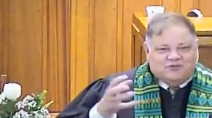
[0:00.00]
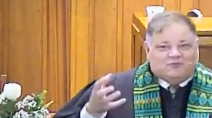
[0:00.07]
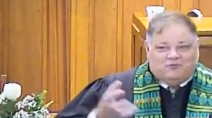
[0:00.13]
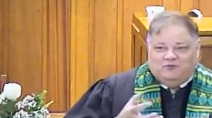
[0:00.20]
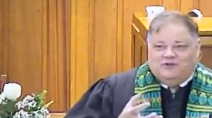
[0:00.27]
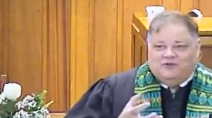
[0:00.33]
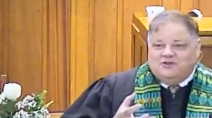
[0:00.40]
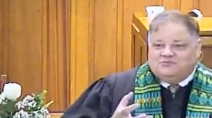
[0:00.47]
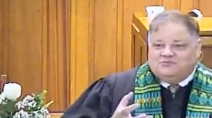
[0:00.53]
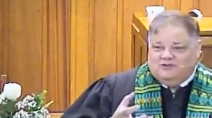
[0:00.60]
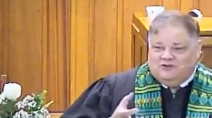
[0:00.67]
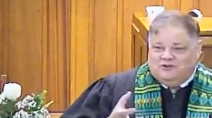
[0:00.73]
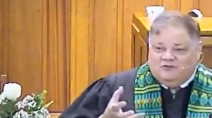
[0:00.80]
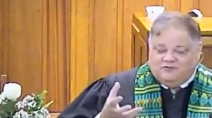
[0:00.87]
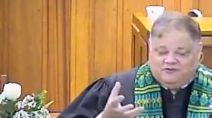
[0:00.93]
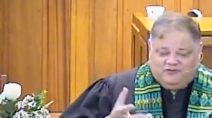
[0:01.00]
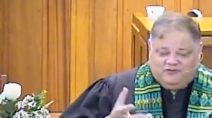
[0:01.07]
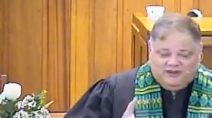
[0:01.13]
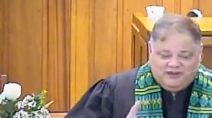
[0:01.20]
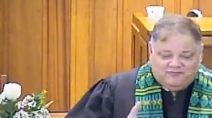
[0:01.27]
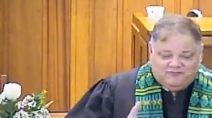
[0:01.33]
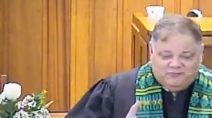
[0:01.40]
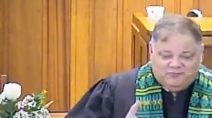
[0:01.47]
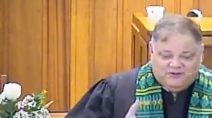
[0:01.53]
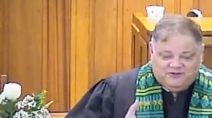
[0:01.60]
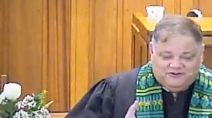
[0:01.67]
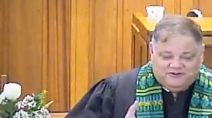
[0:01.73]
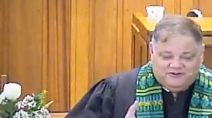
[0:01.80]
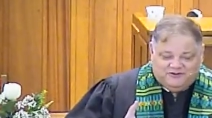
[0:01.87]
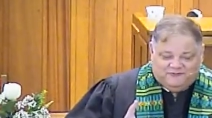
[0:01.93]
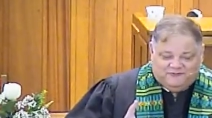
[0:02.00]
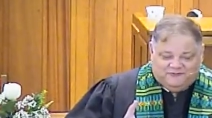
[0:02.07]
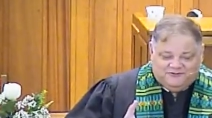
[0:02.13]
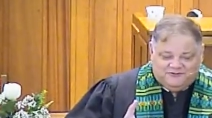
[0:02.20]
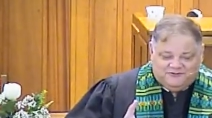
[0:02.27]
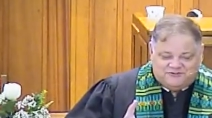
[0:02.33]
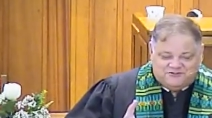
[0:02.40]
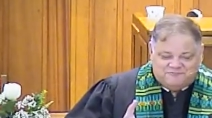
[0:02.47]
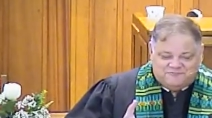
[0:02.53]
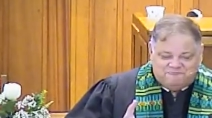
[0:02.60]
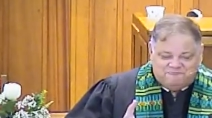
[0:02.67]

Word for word: really comes along that they have to make a difference,